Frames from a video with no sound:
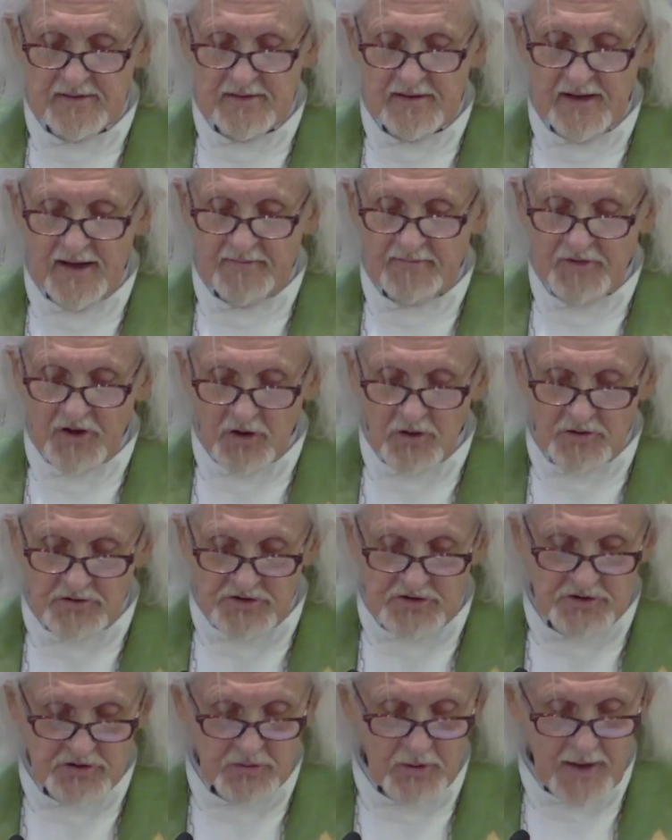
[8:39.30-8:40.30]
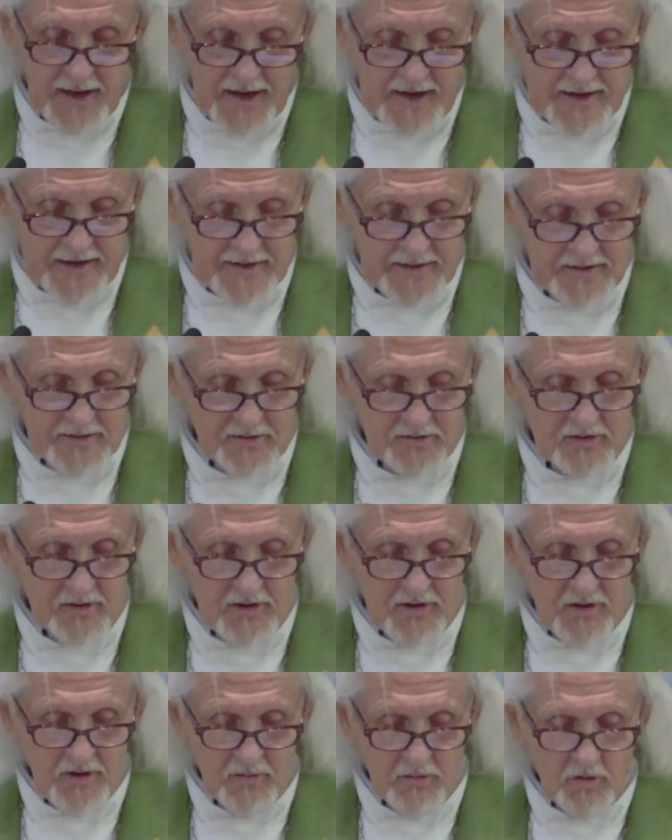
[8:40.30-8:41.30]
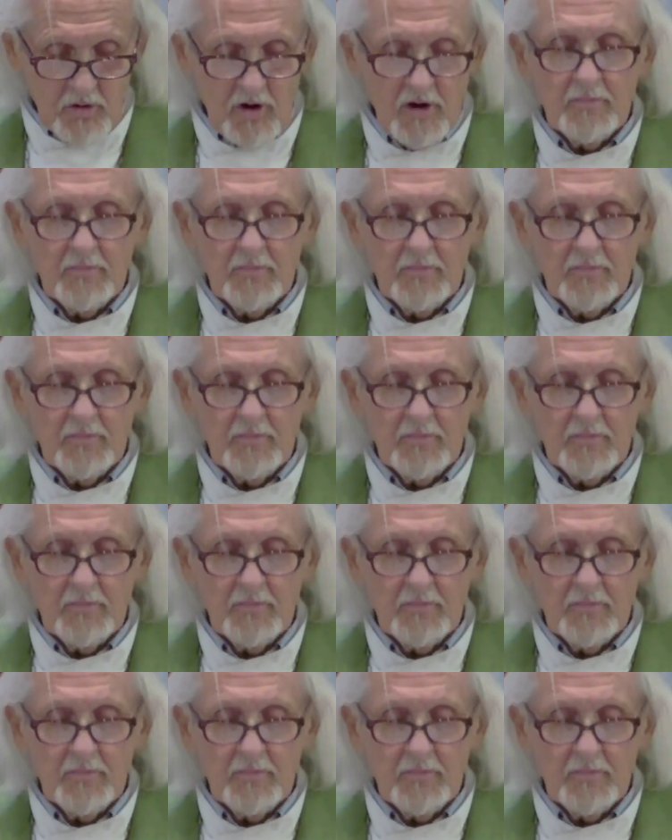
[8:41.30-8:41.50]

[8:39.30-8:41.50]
And those who ate were